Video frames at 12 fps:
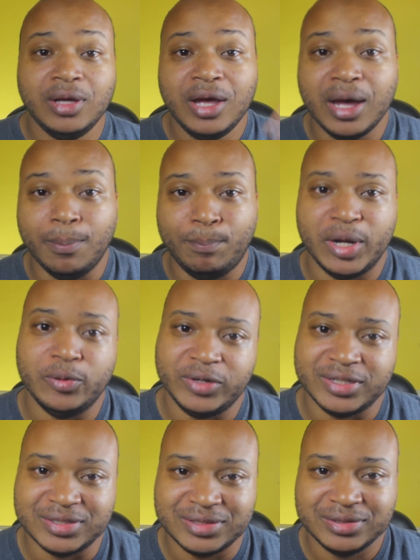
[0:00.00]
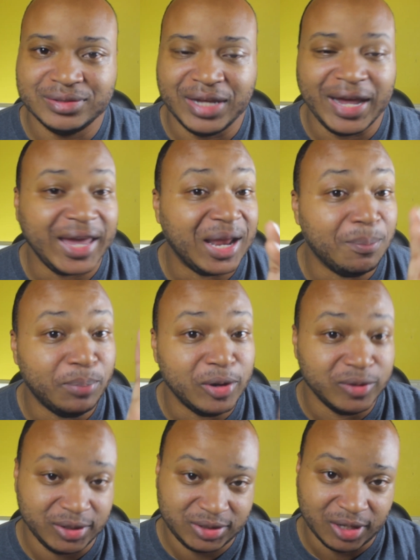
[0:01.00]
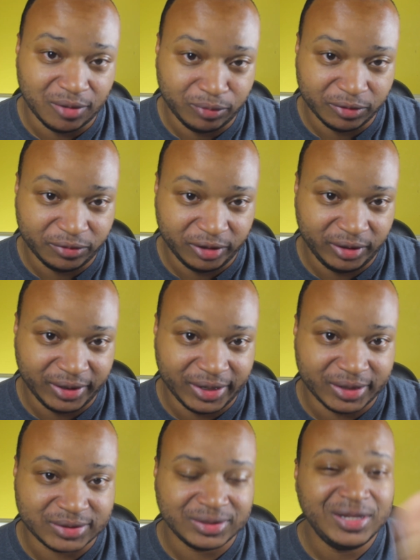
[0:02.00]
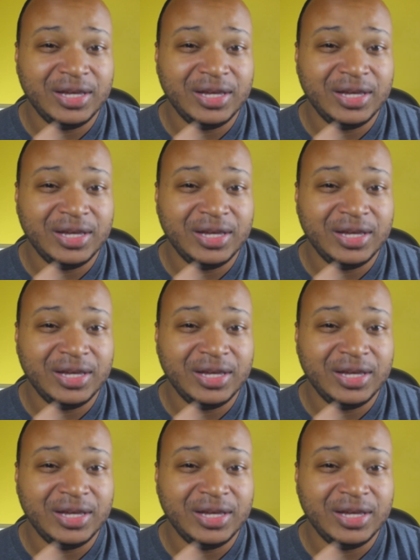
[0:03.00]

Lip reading: a bonus. I got a bonus software for you guys.